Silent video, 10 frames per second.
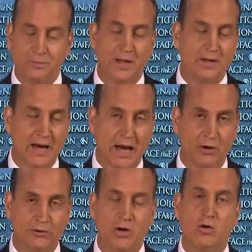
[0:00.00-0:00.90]
in the
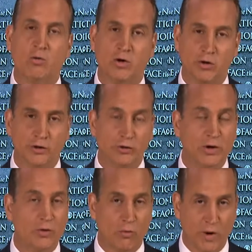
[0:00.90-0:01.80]
House, we're going to do
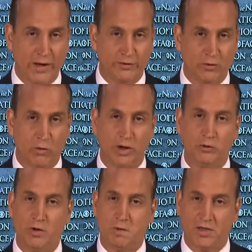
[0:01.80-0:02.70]
it right. We're going
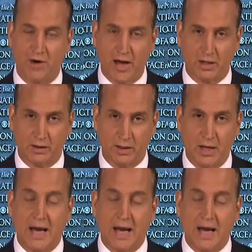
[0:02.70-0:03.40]
to do it methodically.